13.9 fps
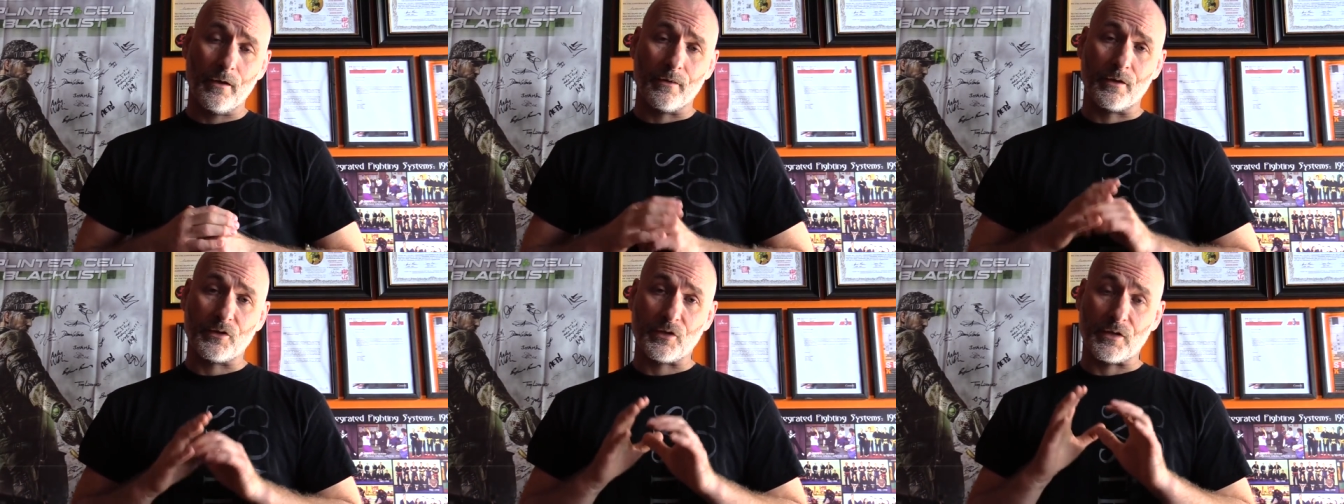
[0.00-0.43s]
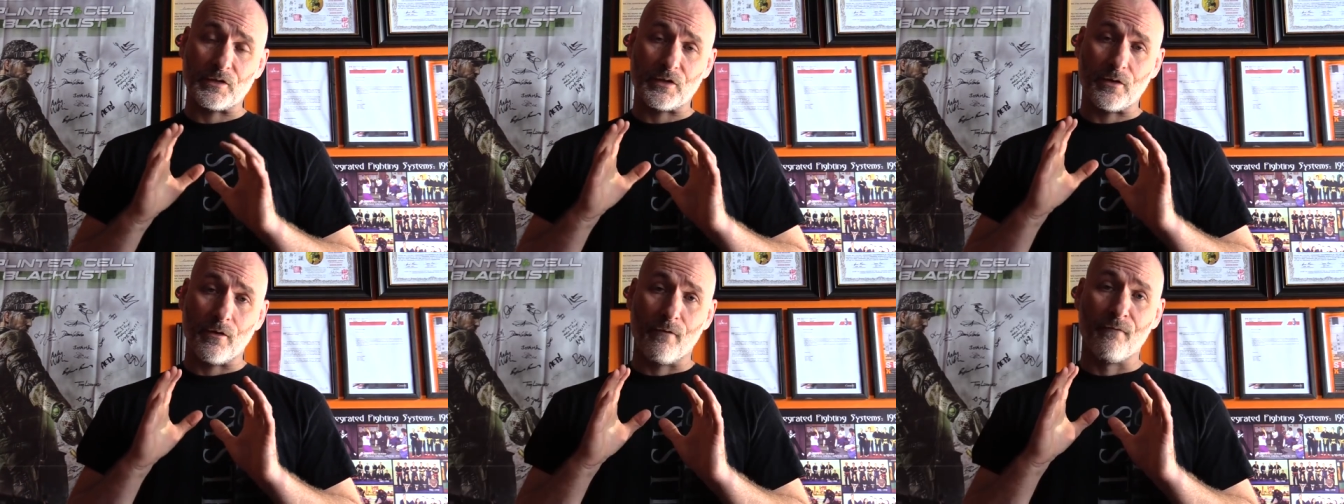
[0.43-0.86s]
This
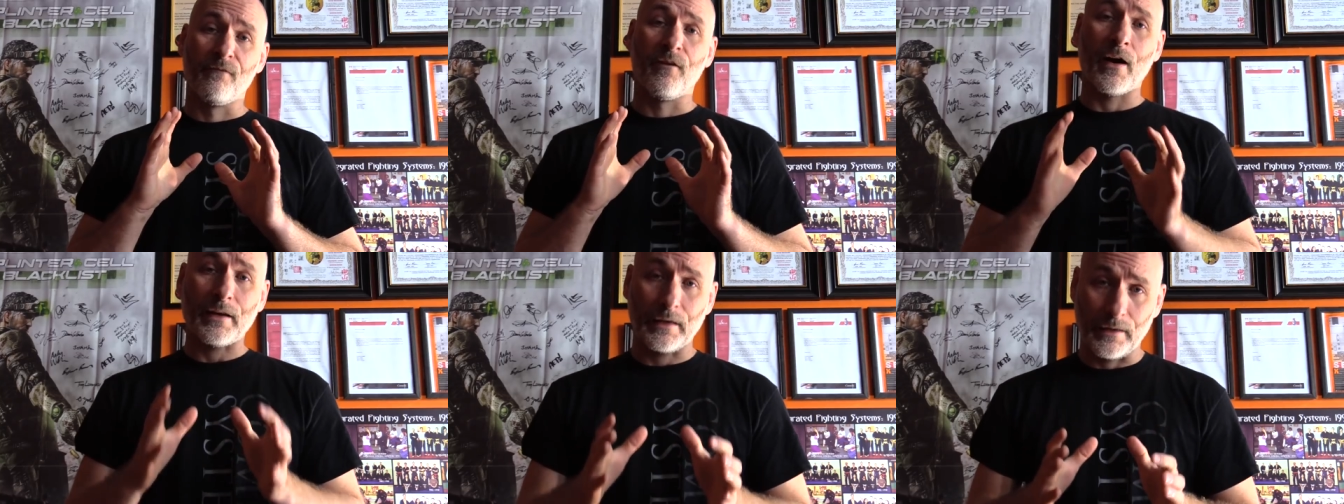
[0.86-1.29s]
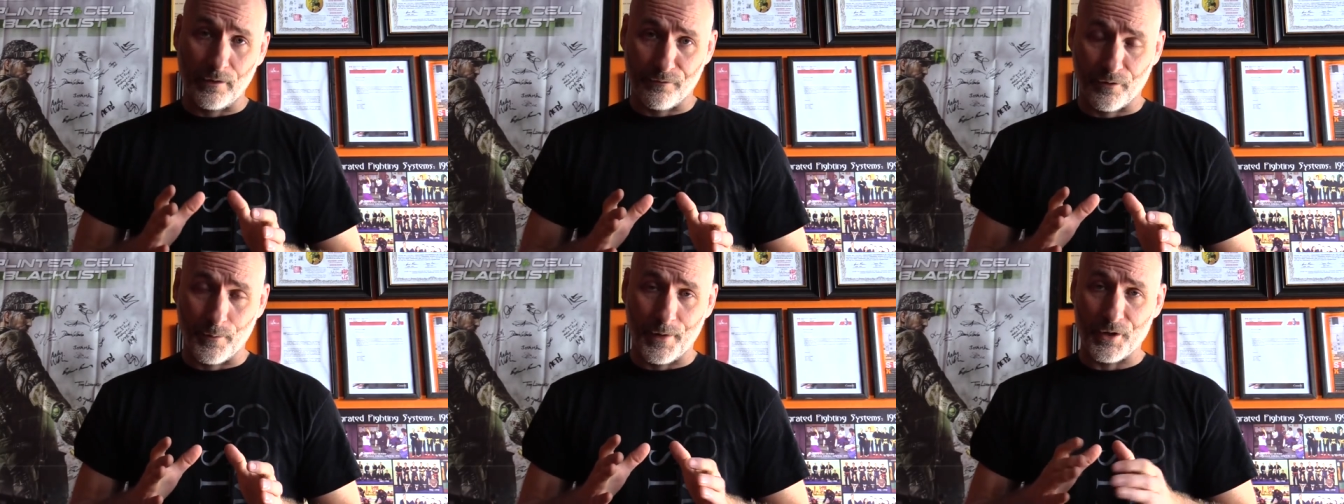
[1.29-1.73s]
is vital
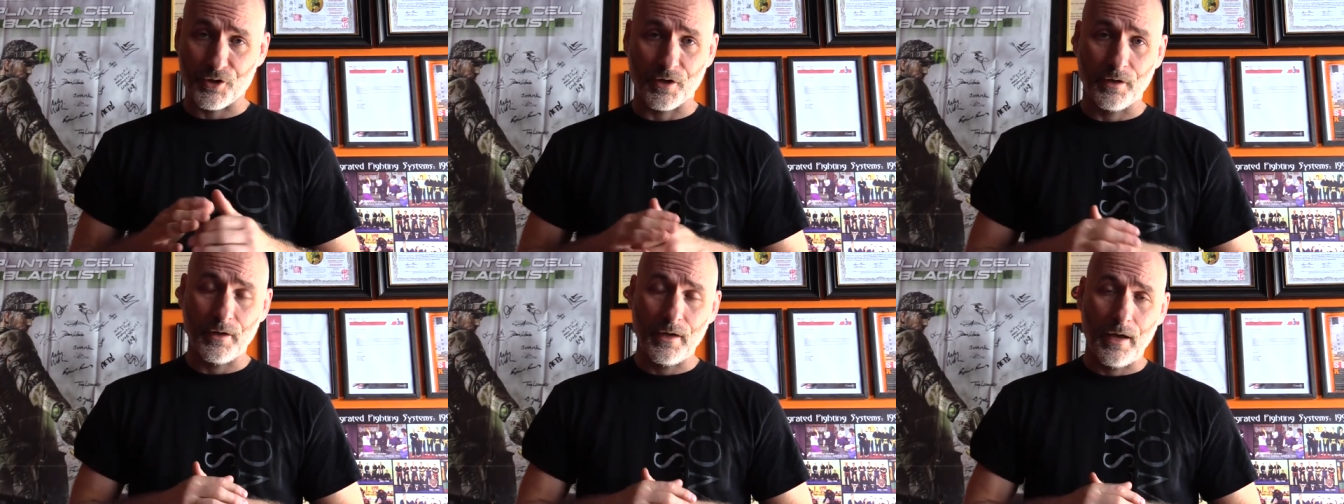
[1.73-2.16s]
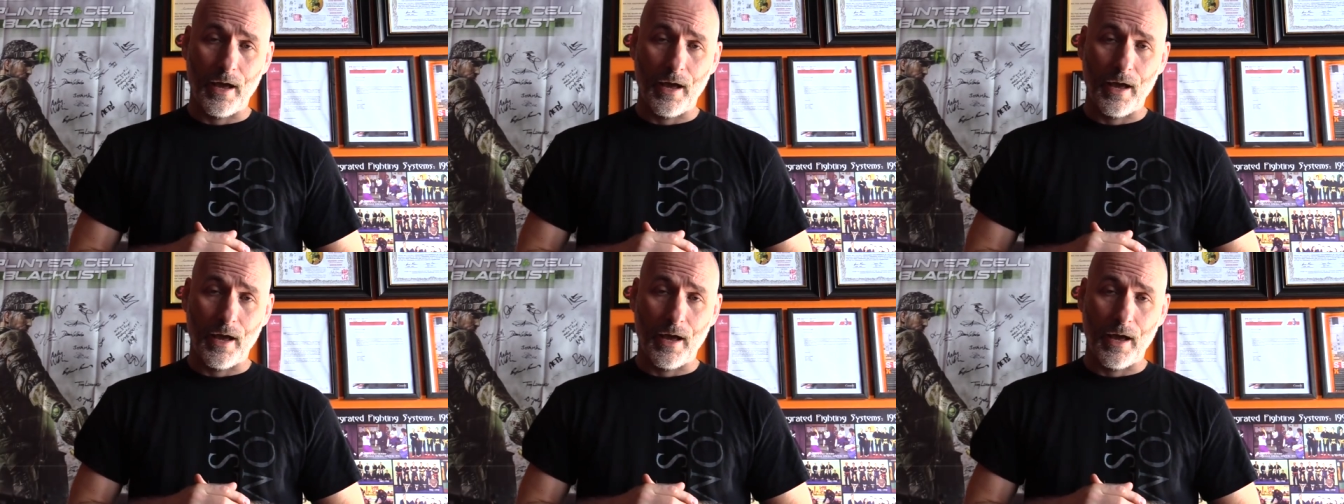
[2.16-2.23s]
information.